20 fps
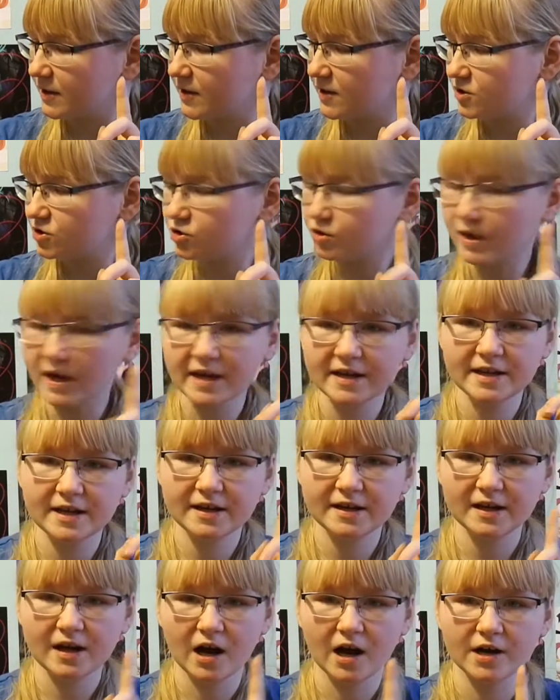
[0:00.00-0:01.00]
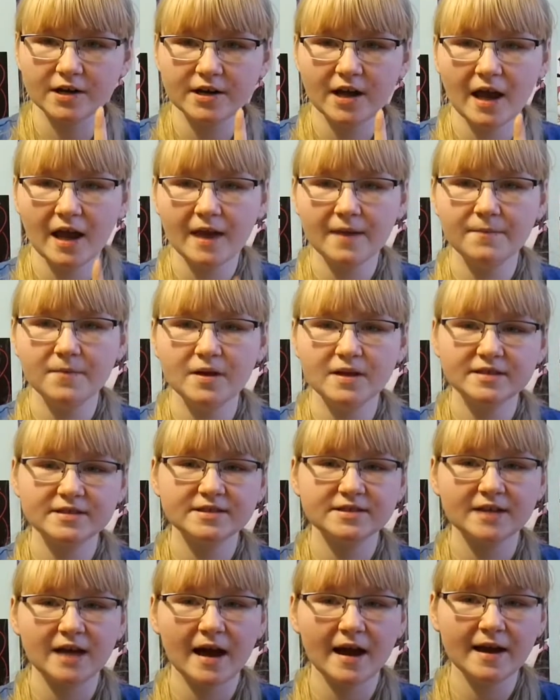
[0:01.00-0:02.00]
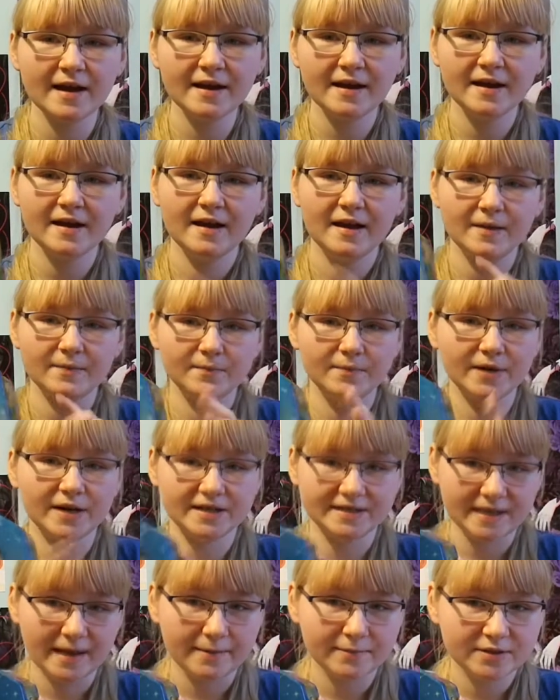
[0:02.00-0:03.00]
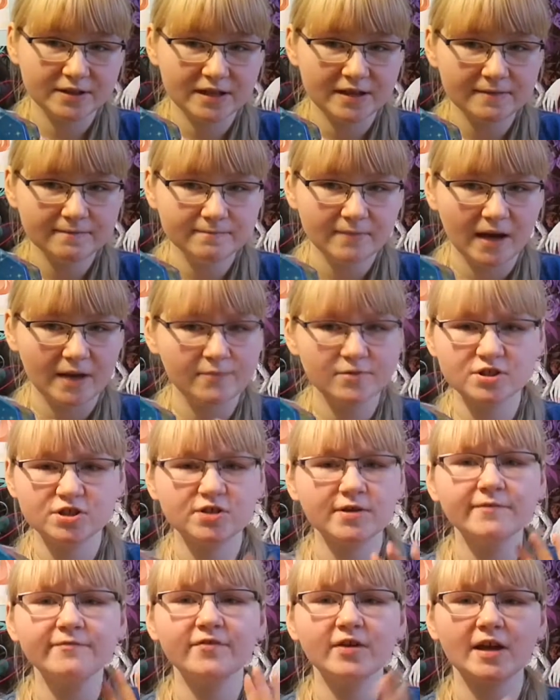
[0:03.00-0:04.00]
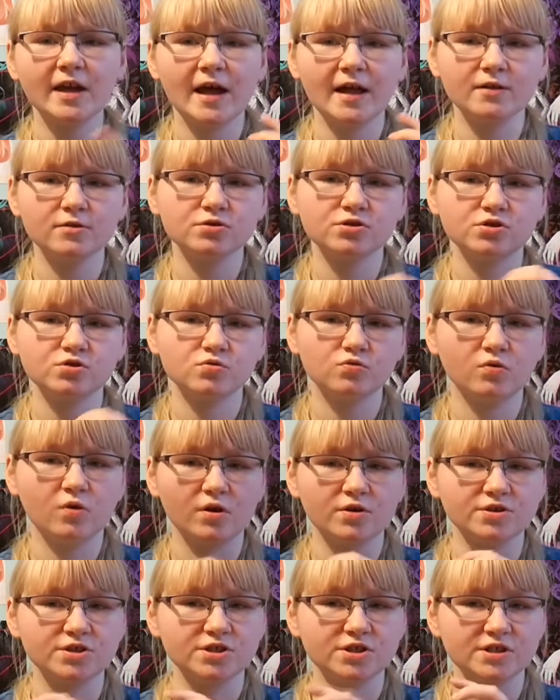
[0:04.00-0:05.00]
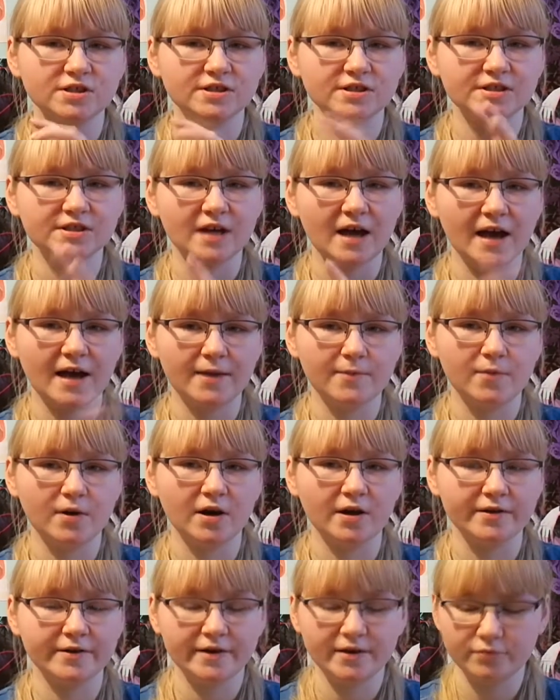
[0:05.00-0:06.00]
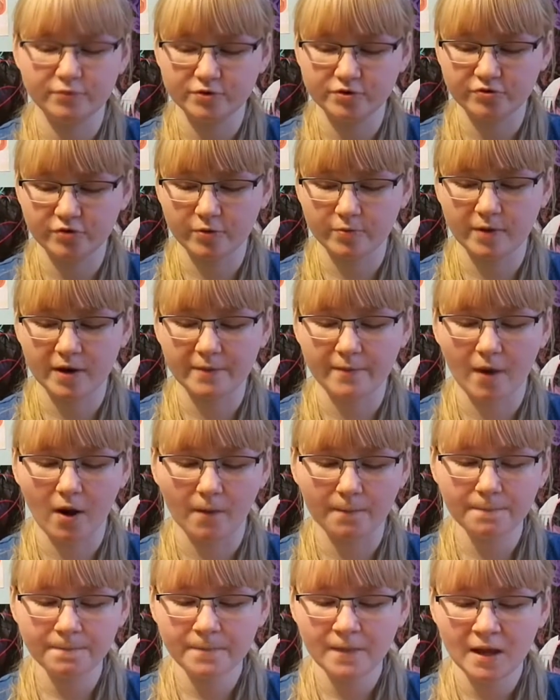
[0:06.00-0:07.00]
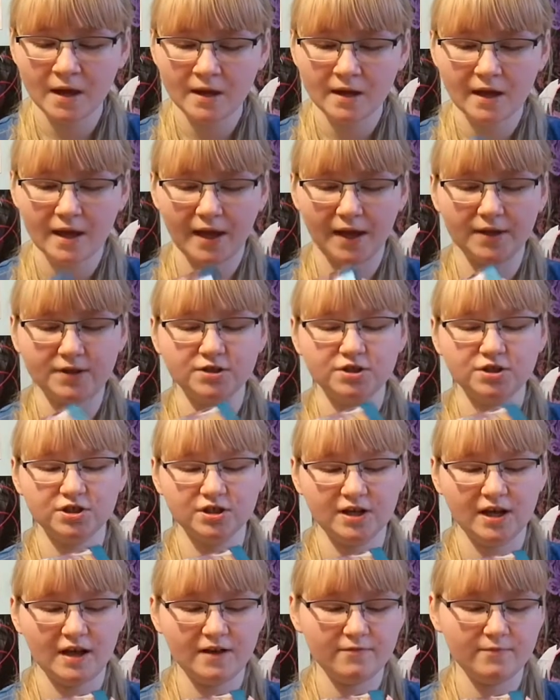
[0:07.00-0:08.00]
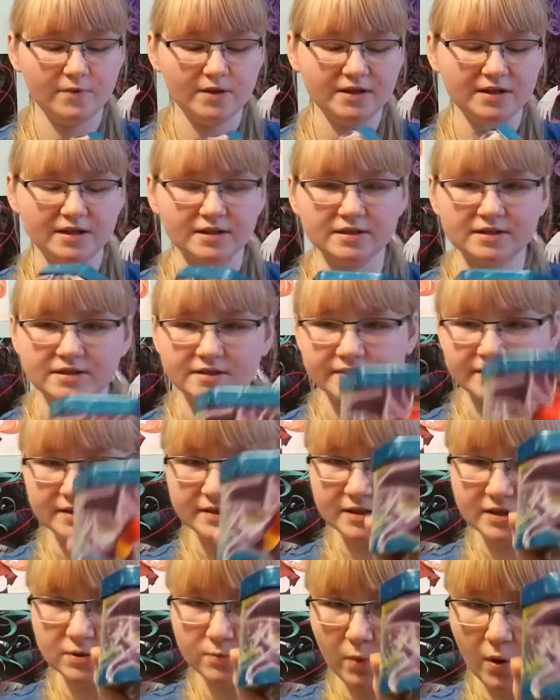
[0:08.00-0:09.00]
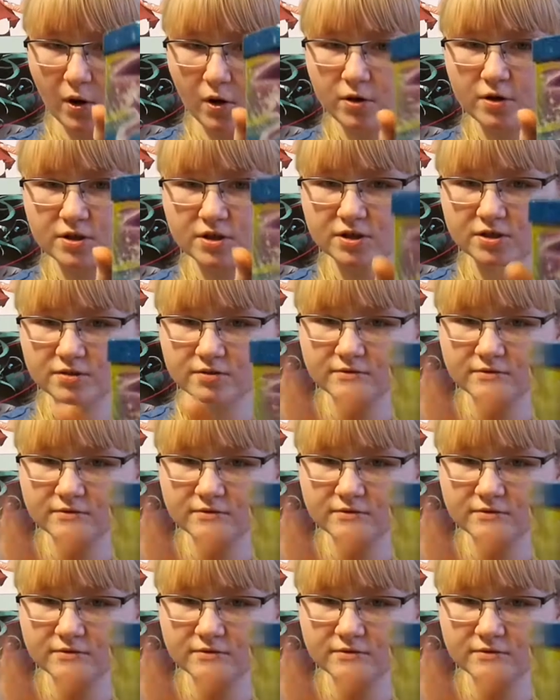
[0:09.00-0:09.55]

trading card game inside, but it's empty. I mean, something else was inside, but it was from my mom, and she gave me this box